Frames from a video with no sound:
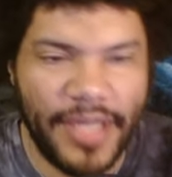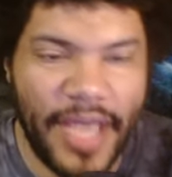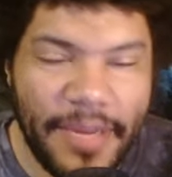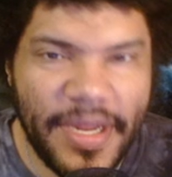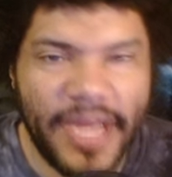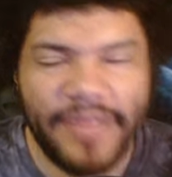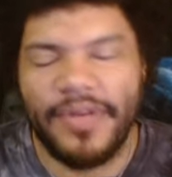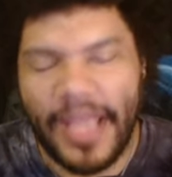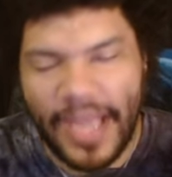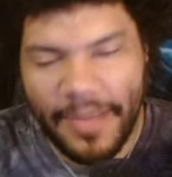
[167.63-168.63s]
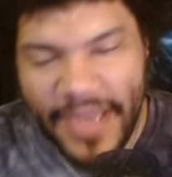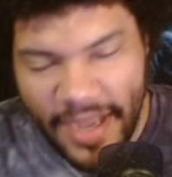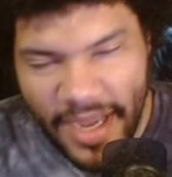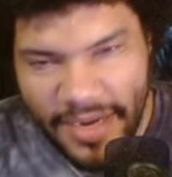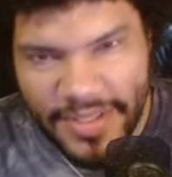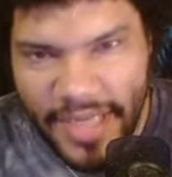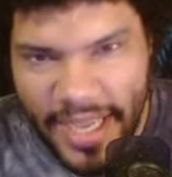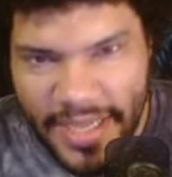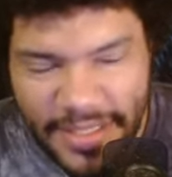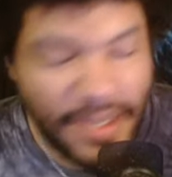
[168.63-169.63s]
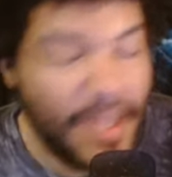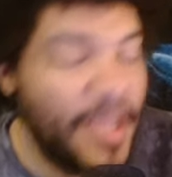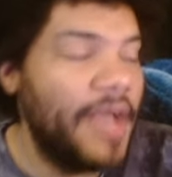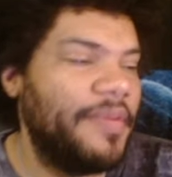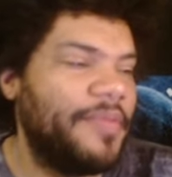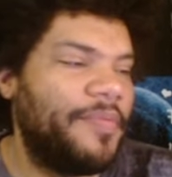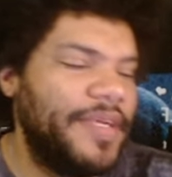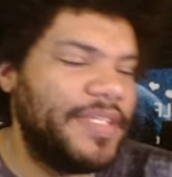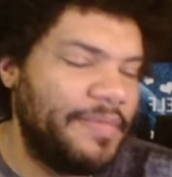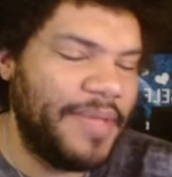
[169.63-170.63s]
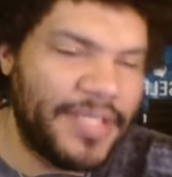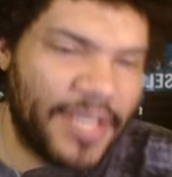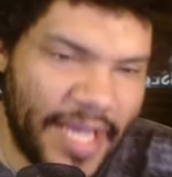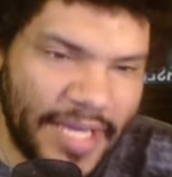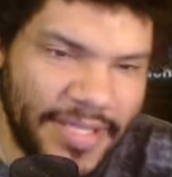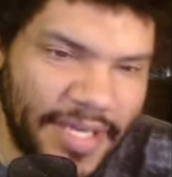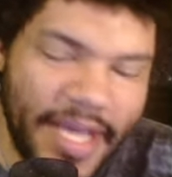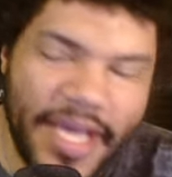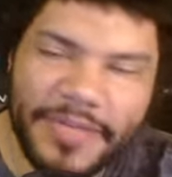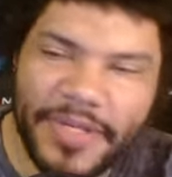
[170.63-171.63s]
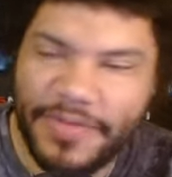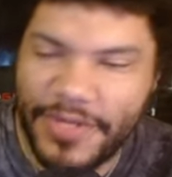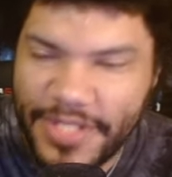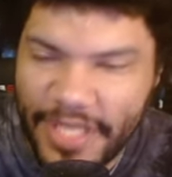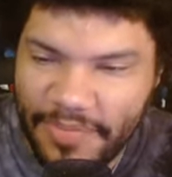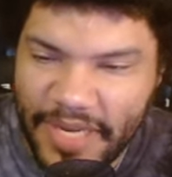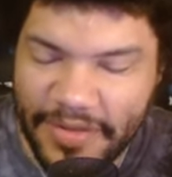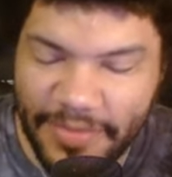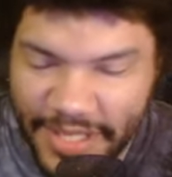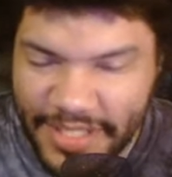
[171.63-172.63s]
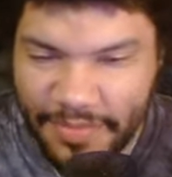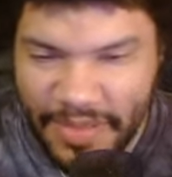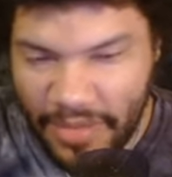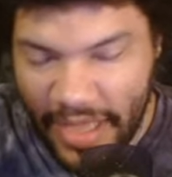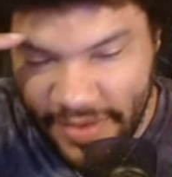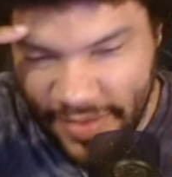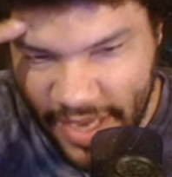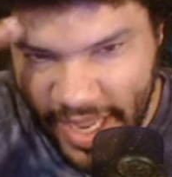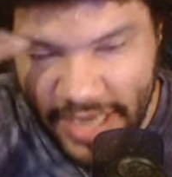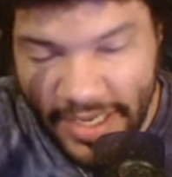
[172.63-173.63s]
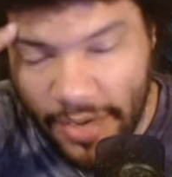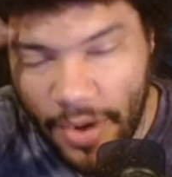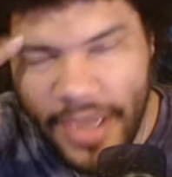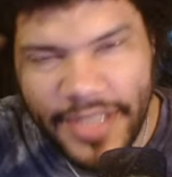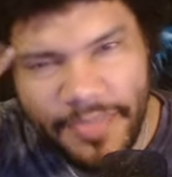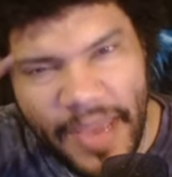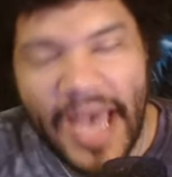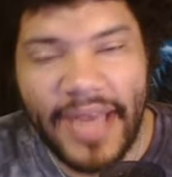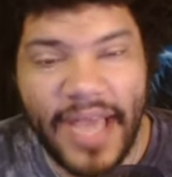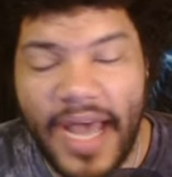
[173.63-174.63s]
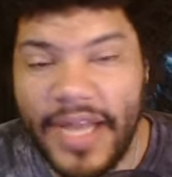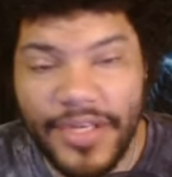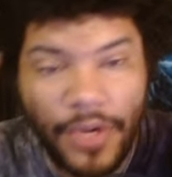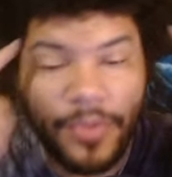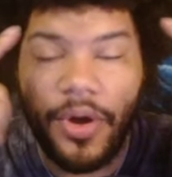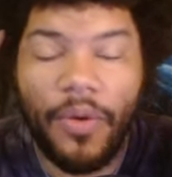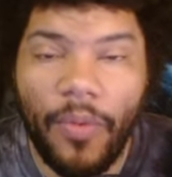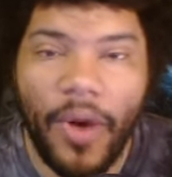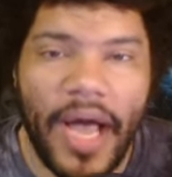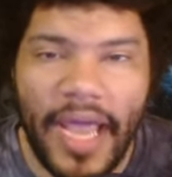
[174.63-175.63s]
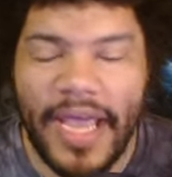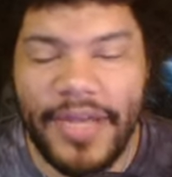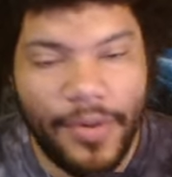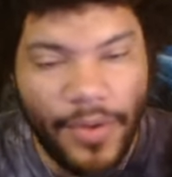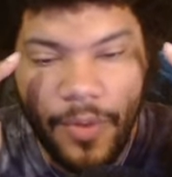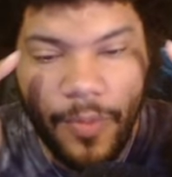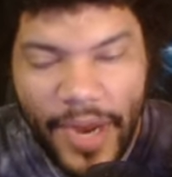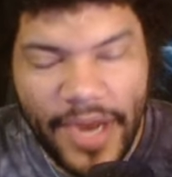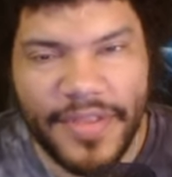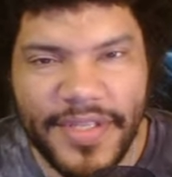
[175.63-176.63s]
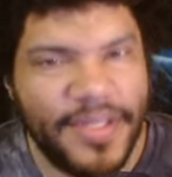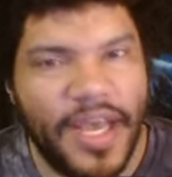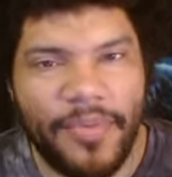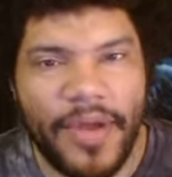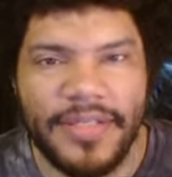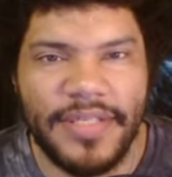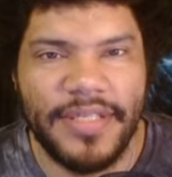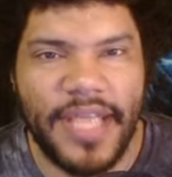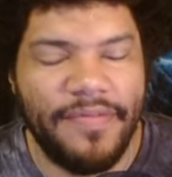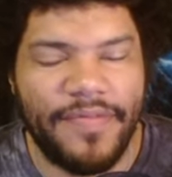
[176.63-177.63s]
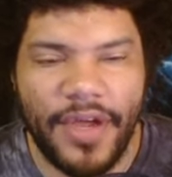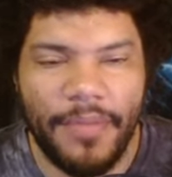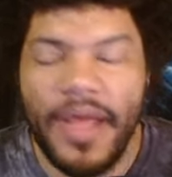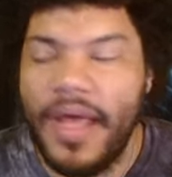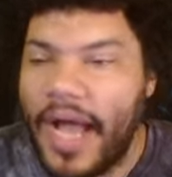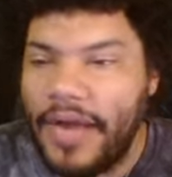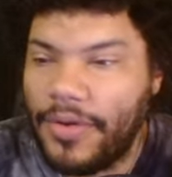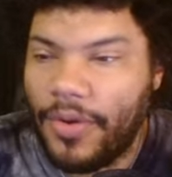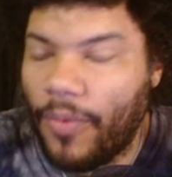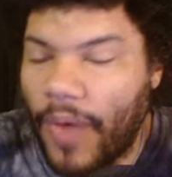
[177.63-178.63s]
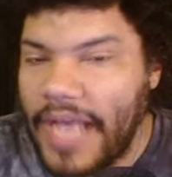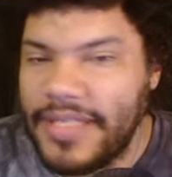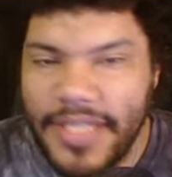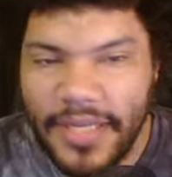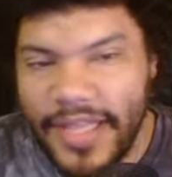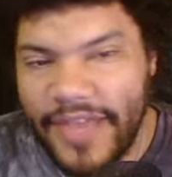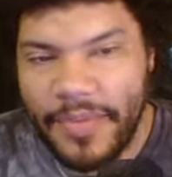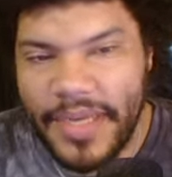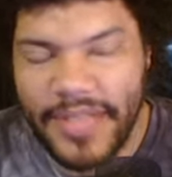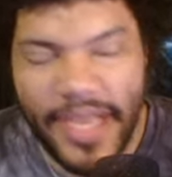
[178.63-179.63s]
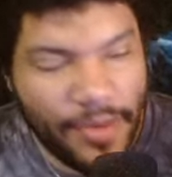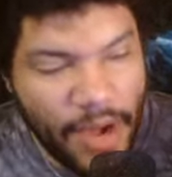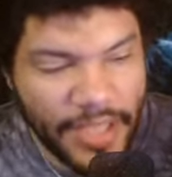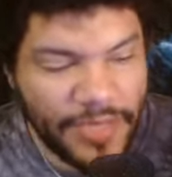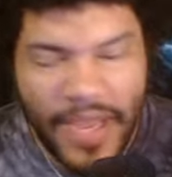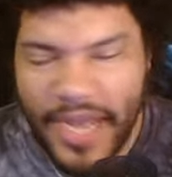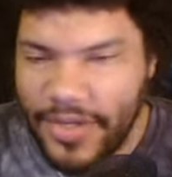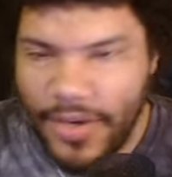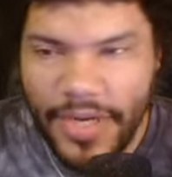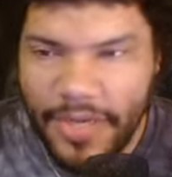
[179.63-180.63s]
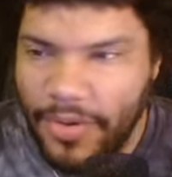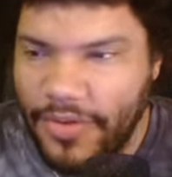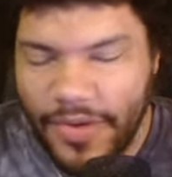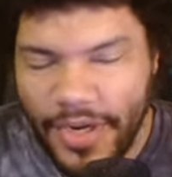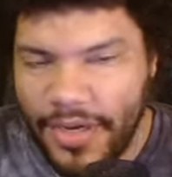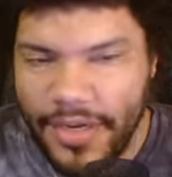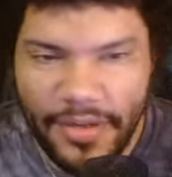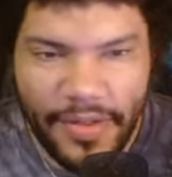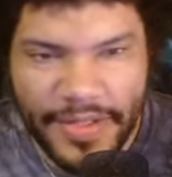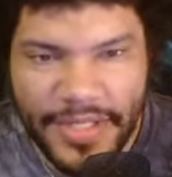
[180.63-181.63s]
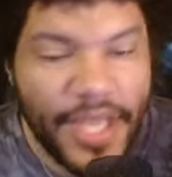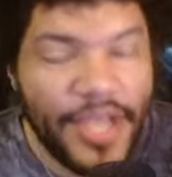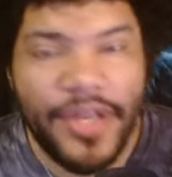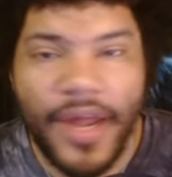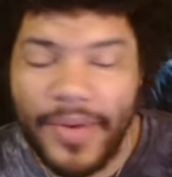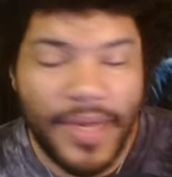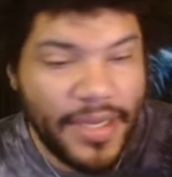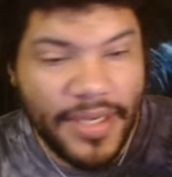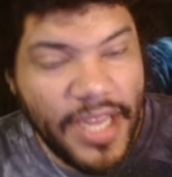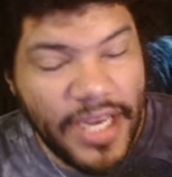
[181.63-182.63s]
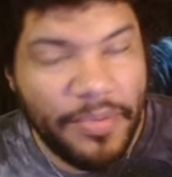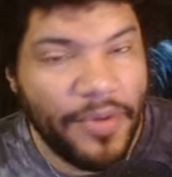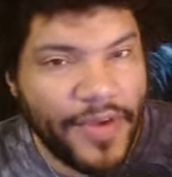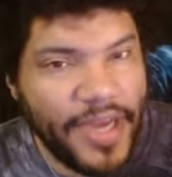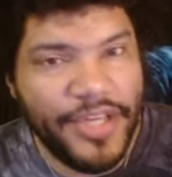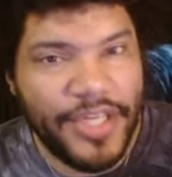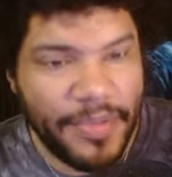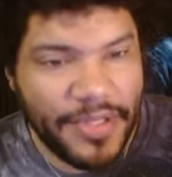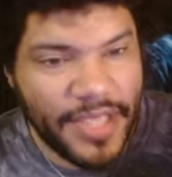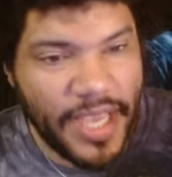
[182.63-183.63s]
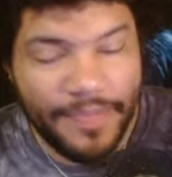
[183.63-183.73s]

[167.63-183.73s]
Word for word: And I'm not even like, I'm being kind of sarcastic, but the reason I'm being sarcastic is because for some pe reason, people have it in their head that Kronk is bad. And I don't know why. I don't know where this thought process came from. I don't know why suddenly everybody's like, Kronk is bad. You don't need to pull for her. You don't need all this. You don't need to pull for any ship in this game.